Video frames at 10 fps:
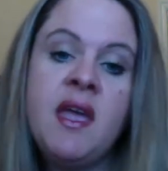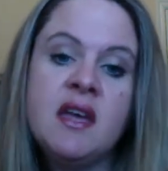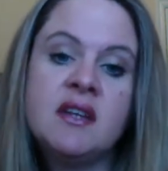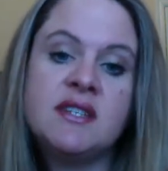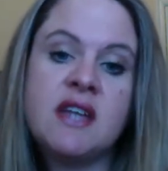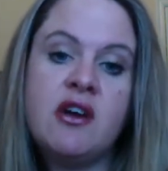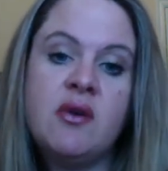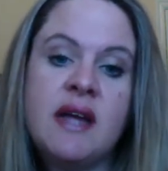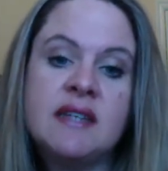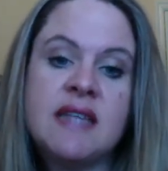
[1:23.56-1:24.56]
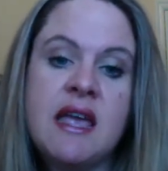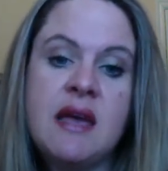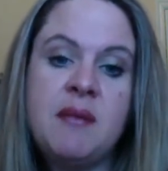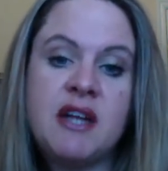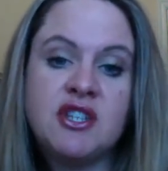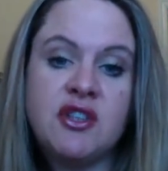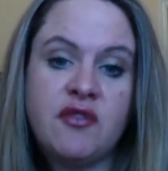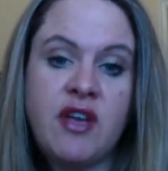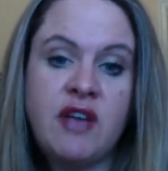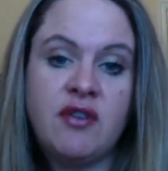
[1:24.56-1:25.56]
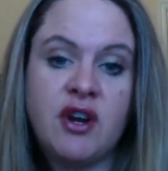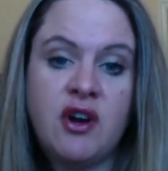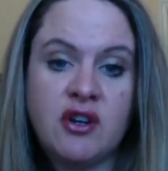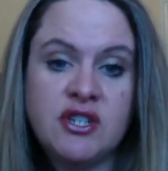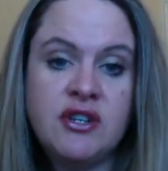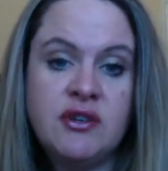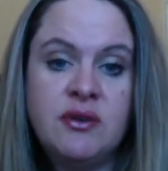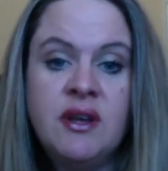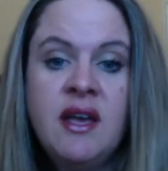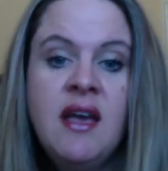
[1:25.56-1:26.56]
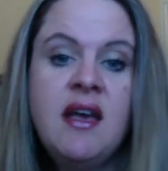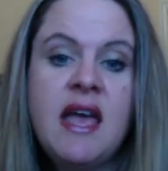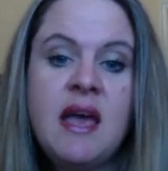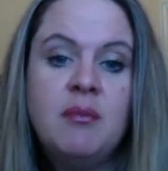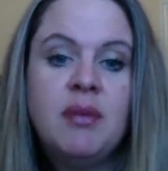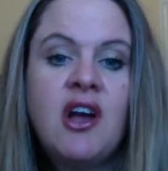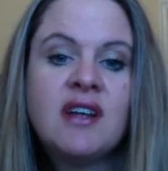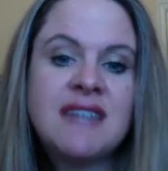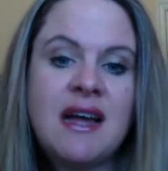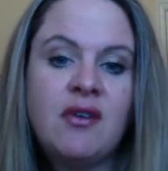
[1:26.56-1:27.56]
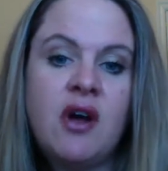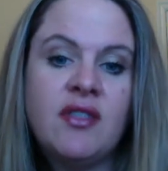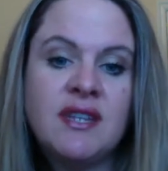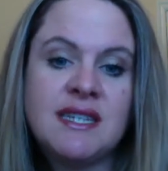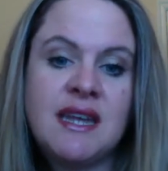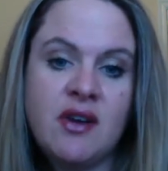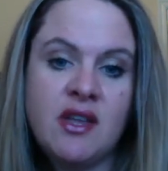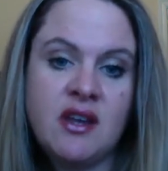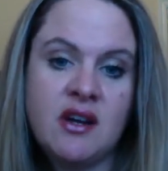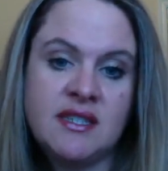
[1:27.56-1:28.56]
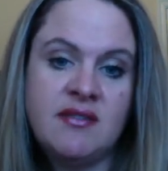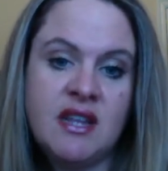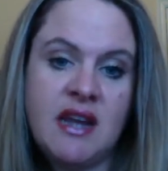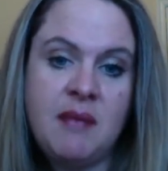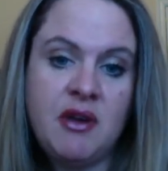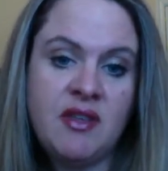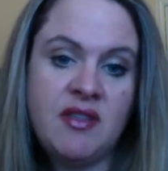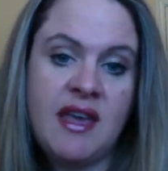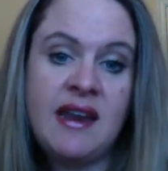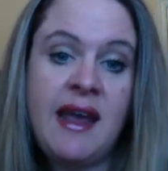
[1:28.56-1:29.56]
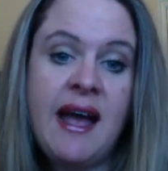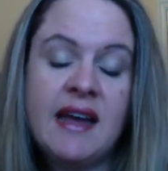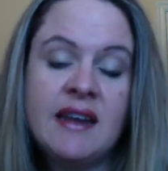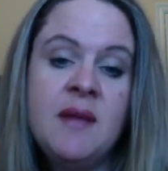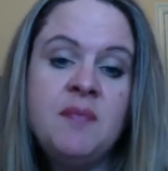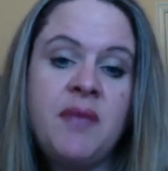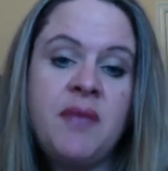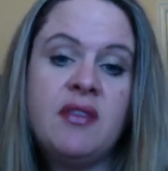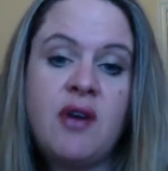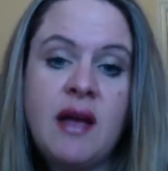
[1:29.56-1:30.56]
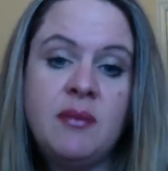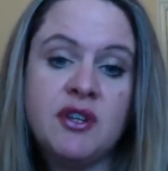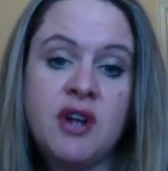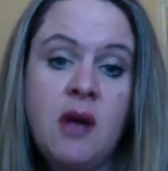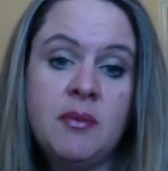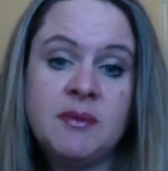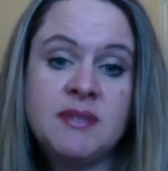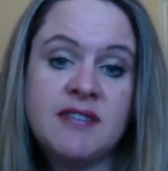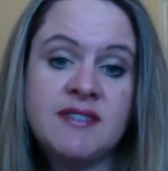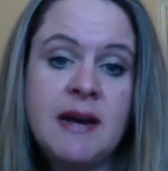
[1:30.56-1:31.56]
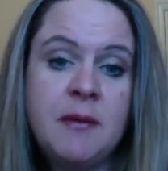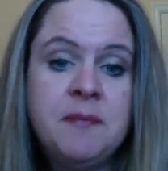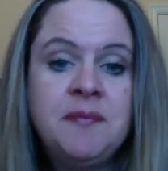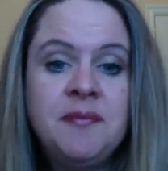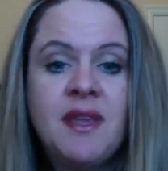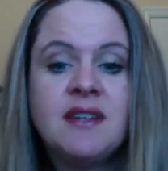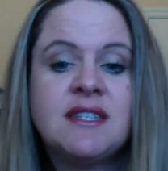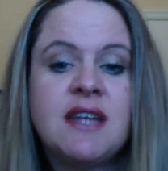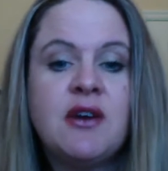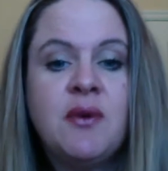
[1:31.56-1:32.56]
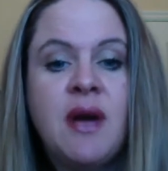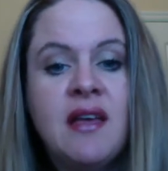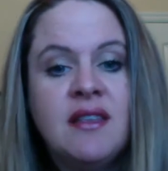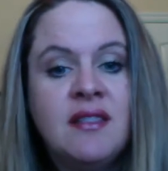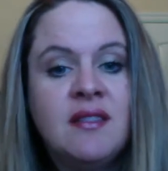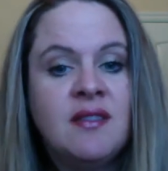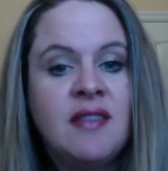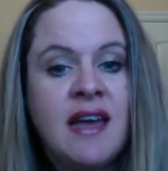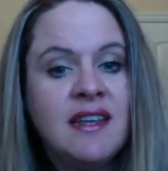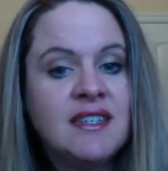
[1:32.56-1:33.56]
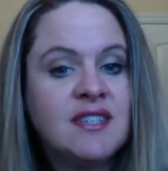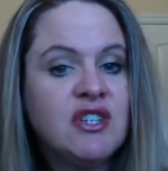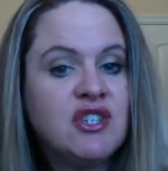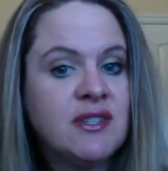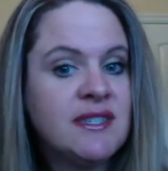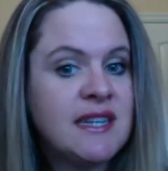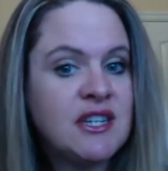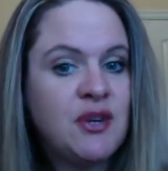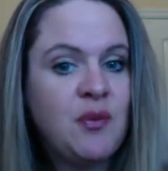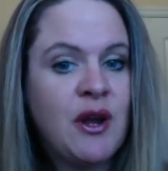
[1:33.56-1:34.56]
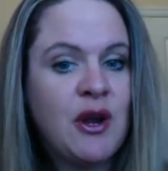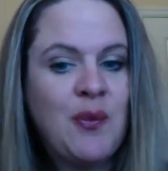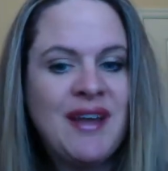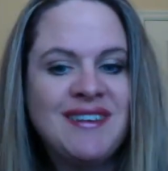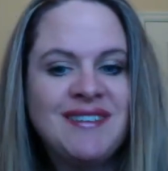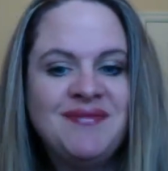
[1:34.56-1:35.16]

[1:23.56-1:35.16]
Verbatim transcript: So, as they imagine their favorite cartoon, it blocks out all the scary thoughts of the nightmare that they had had, and they're able to calm themselves down. So, that is Visualization 101.